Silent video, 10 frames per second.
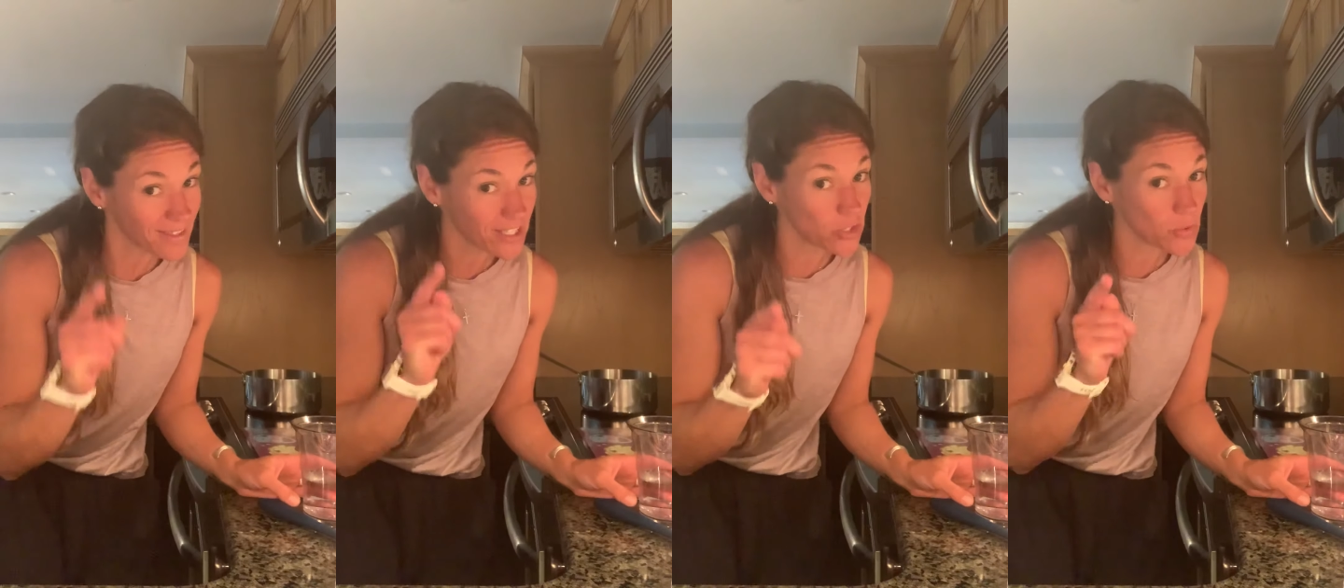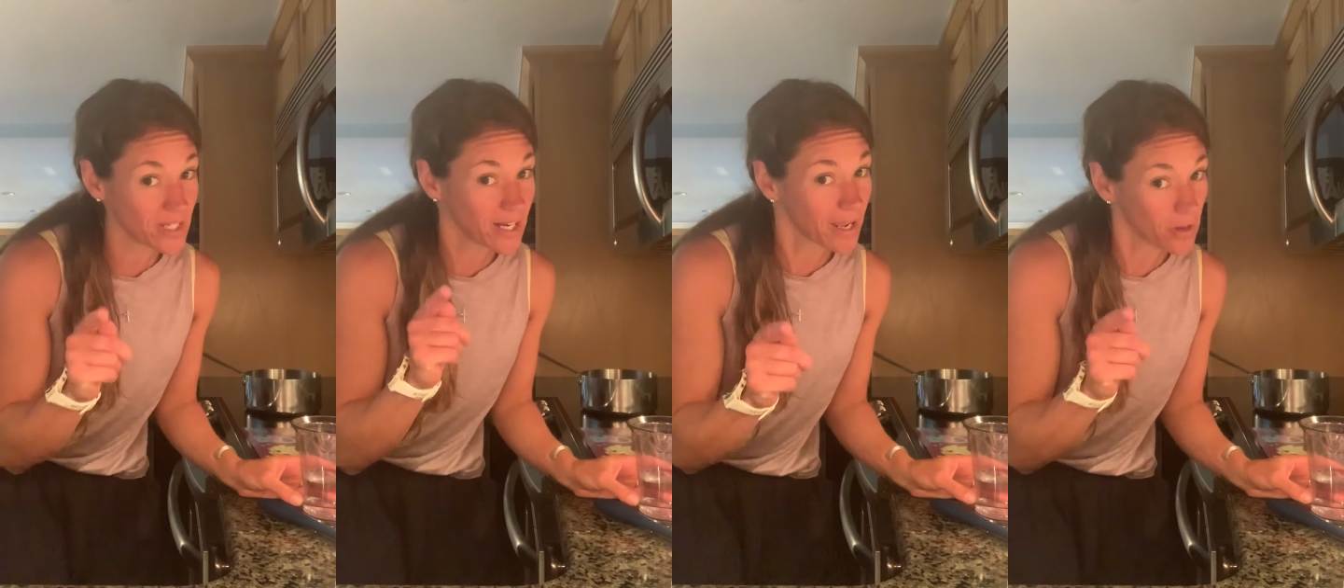thing you
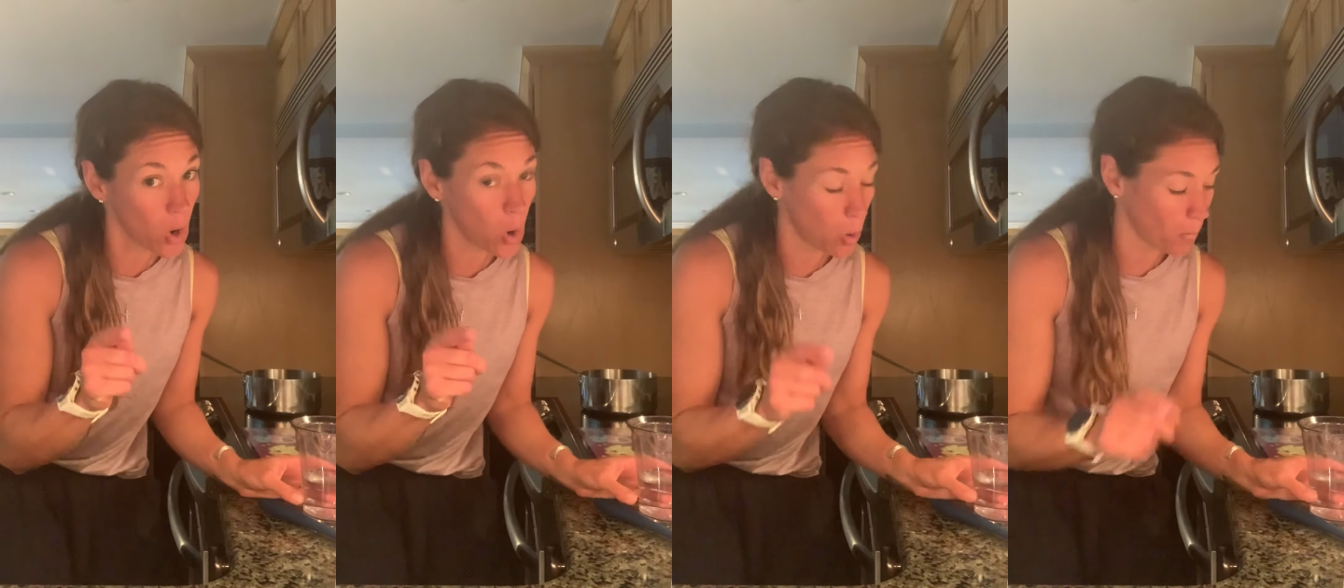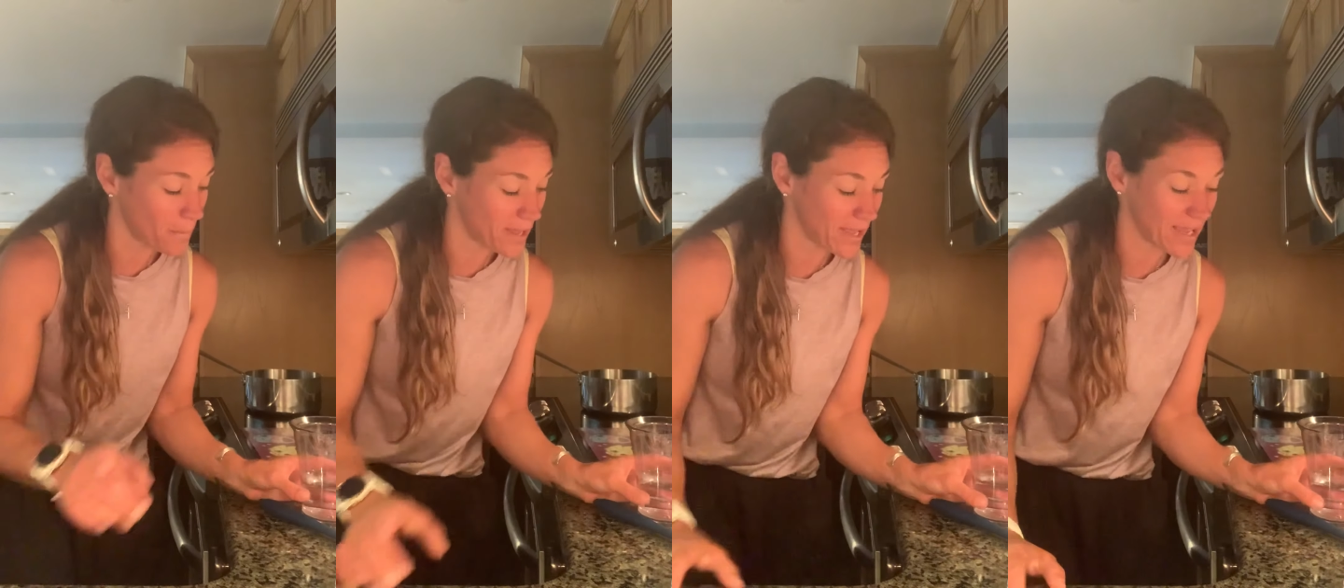need at home
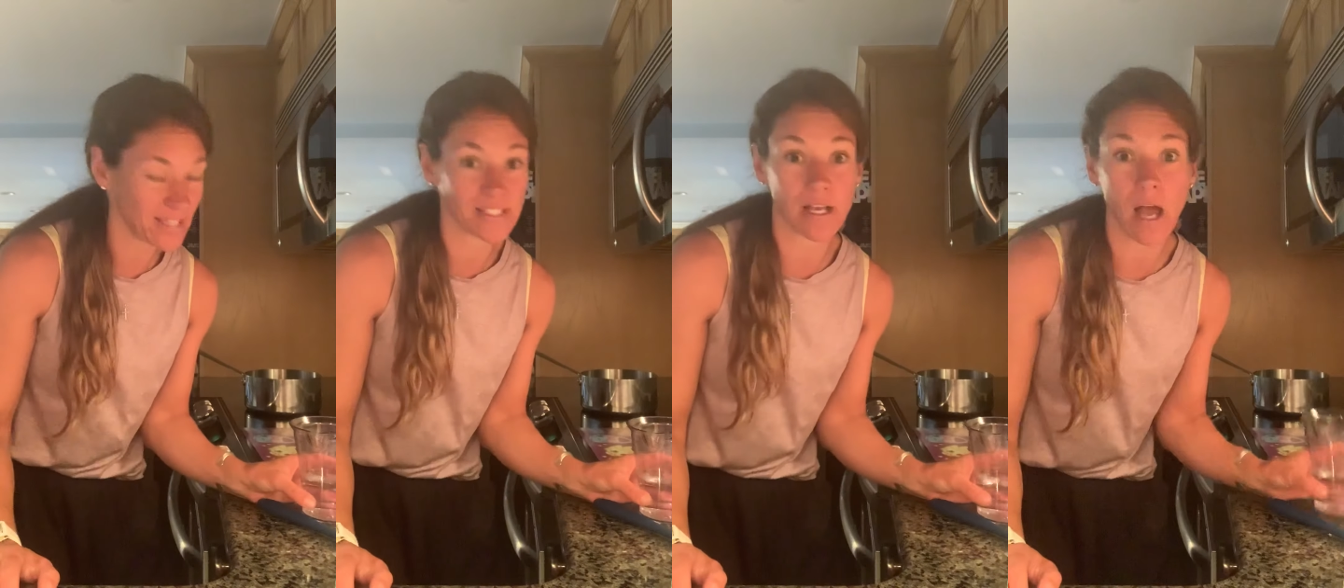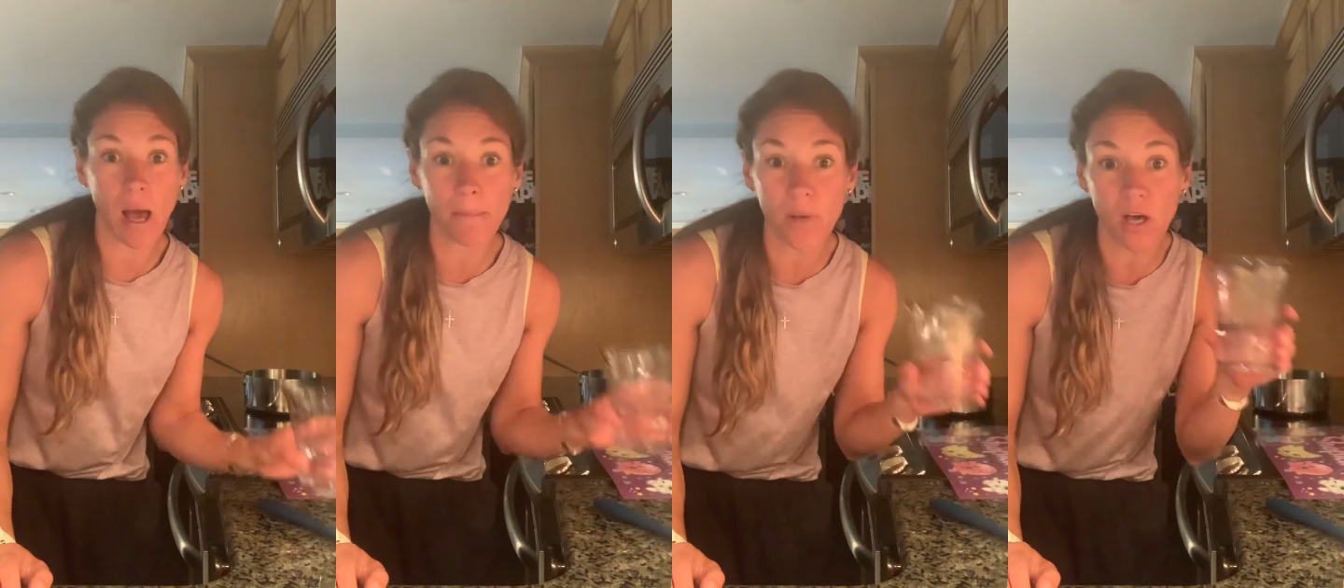is a
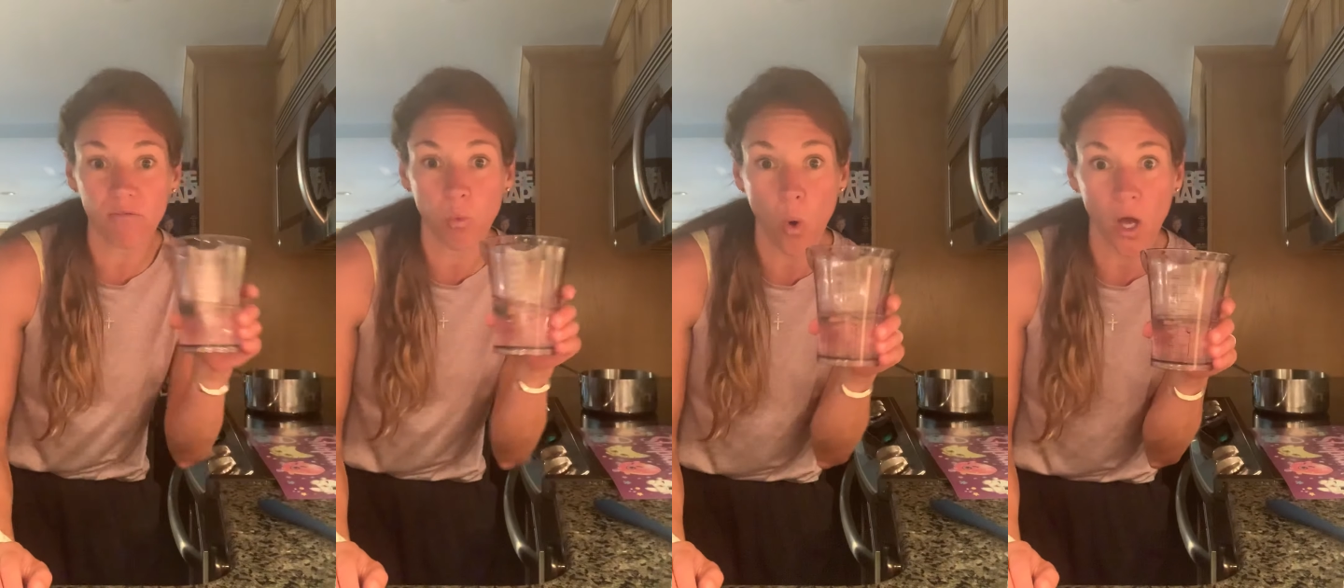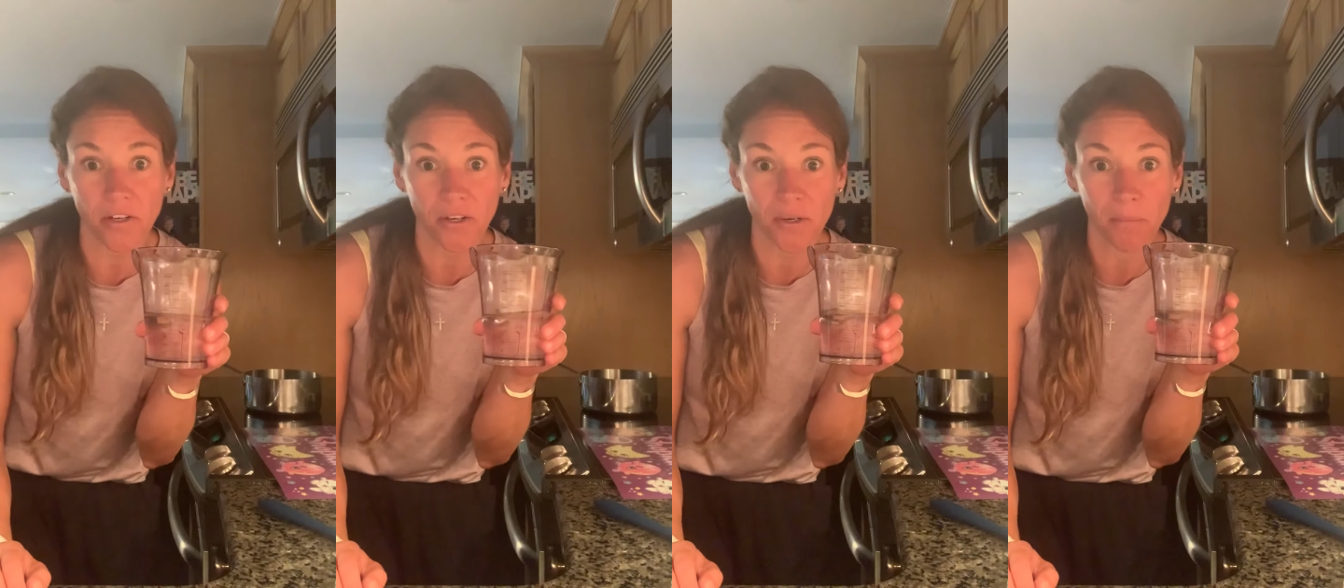cup of
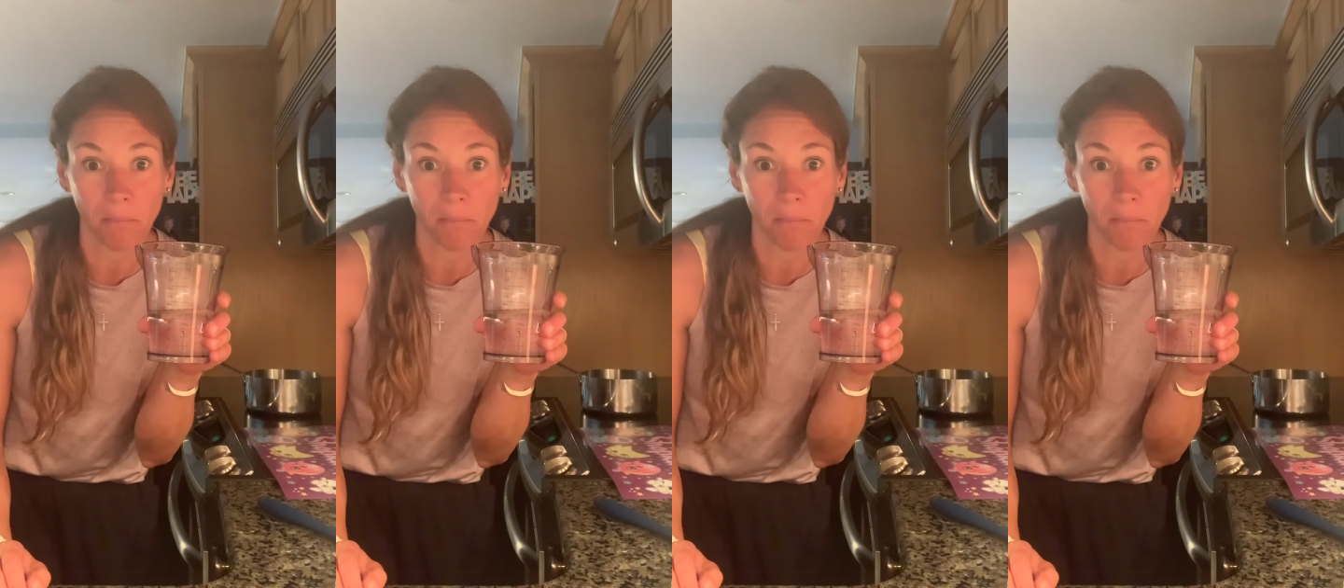water,